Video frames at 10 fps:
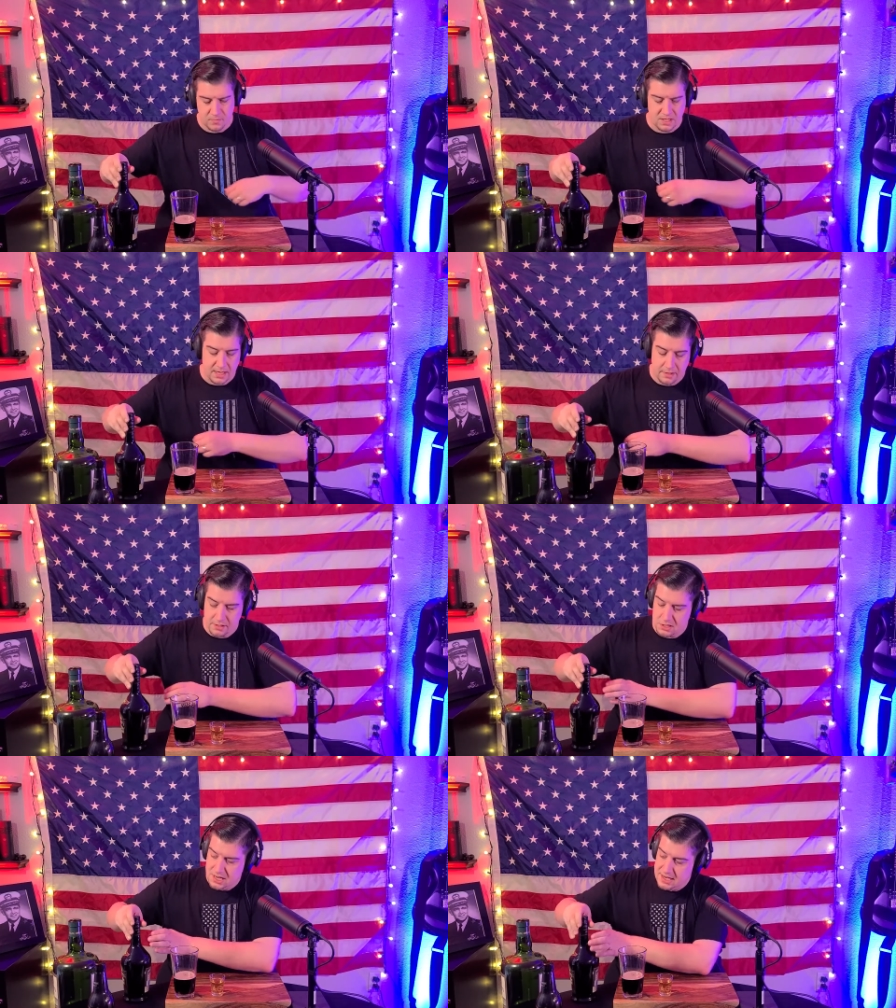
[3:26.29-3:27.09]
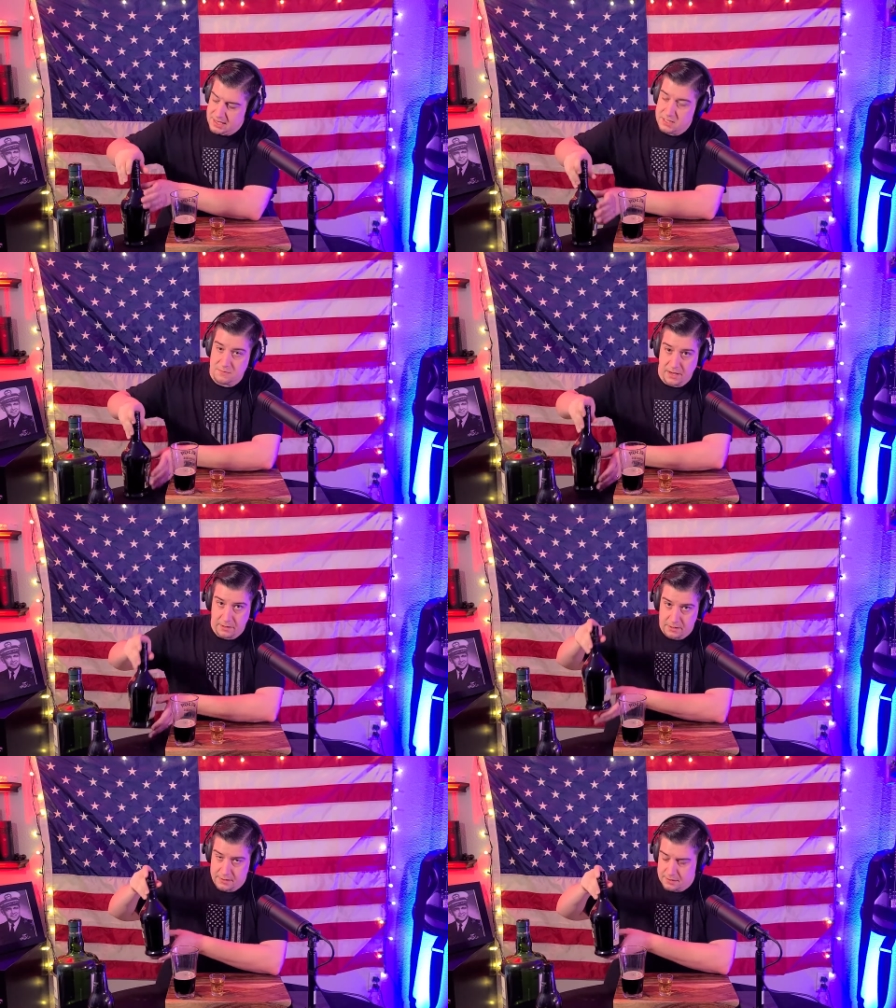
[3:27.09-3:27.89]
Now, the Chinese
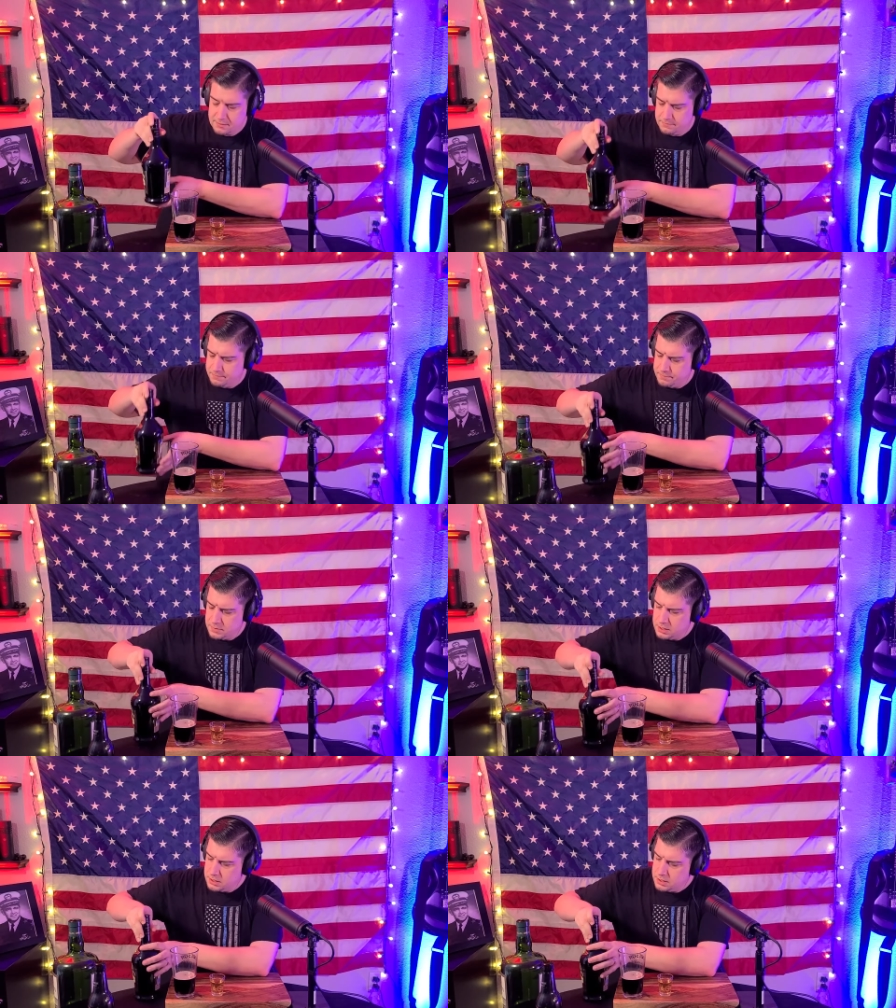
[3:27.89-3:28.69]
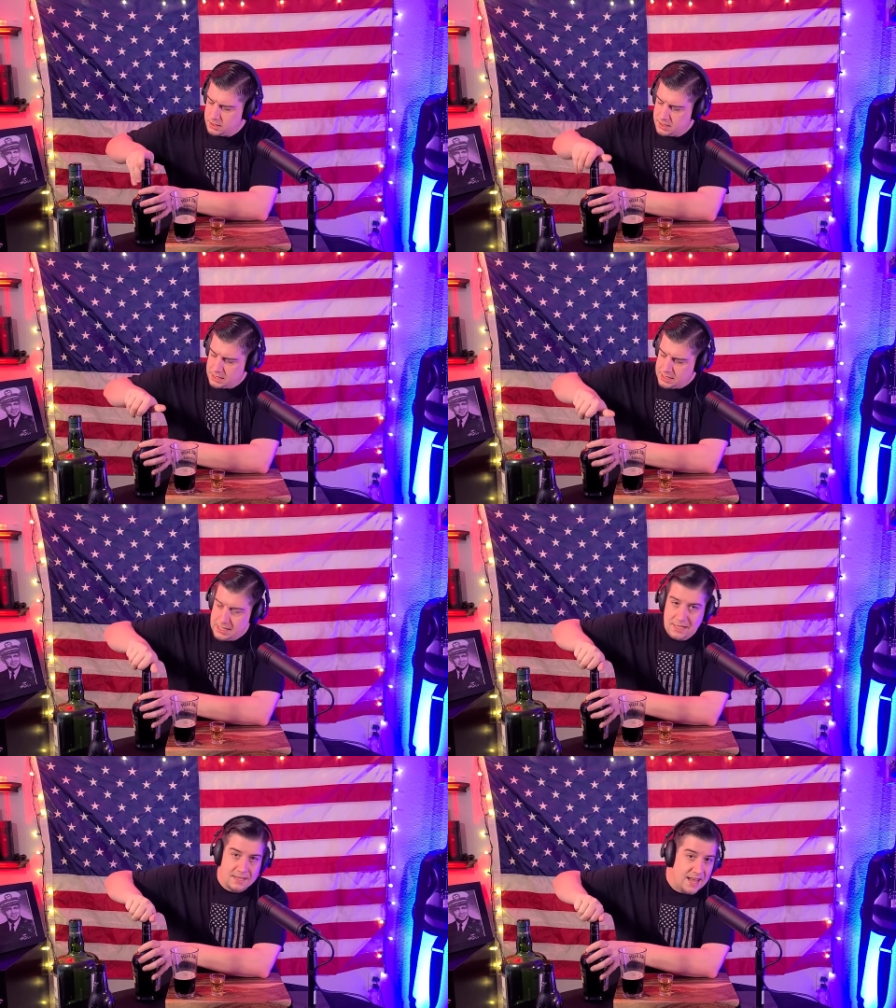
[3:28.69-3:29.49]
virus,
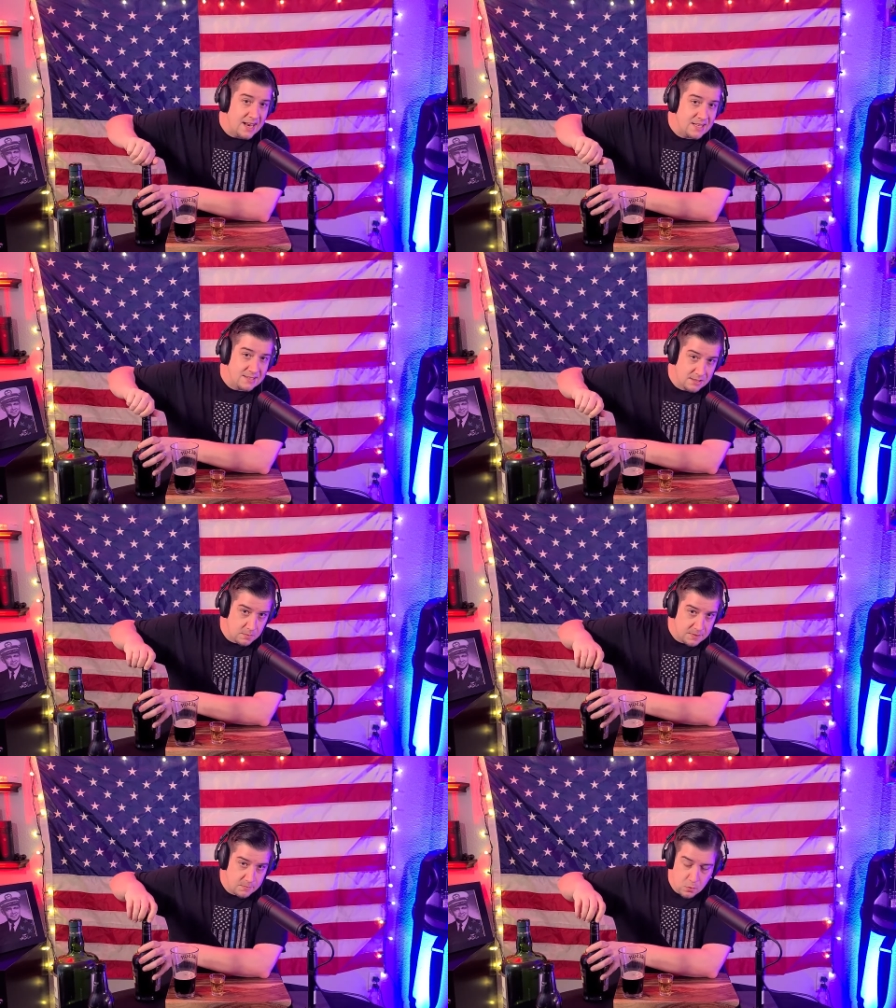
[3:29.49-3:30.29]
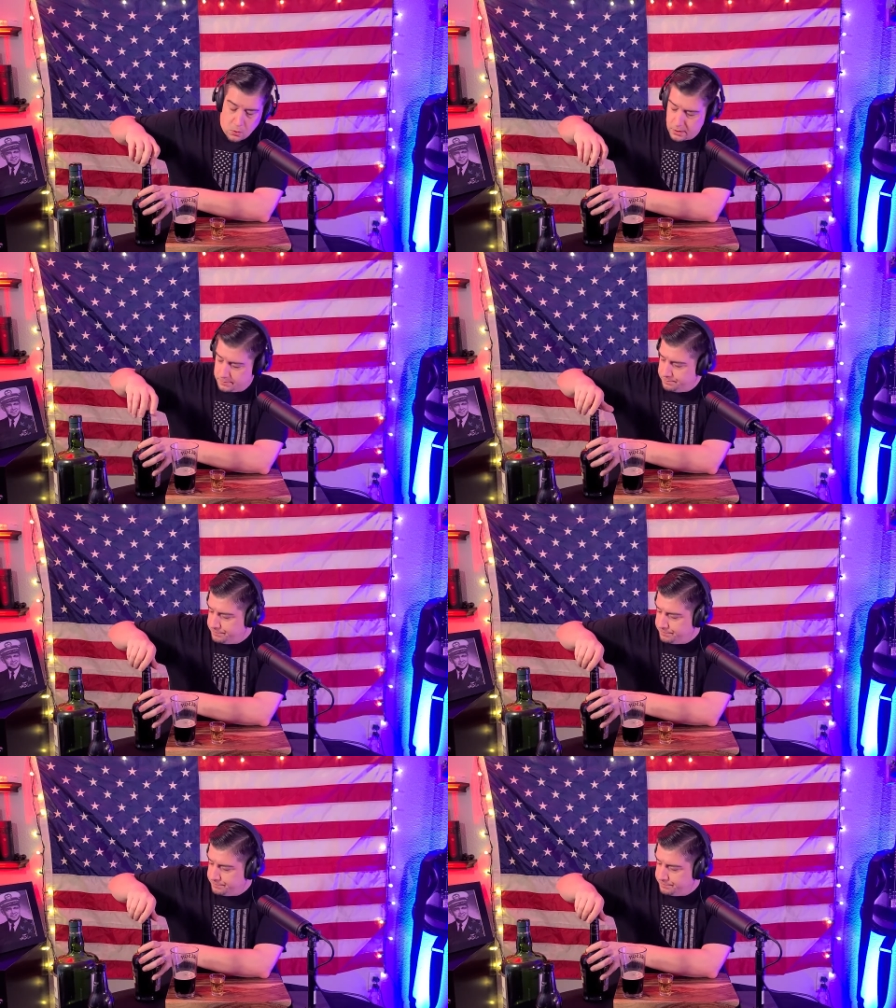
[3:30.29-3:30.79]
that adds a little bit more.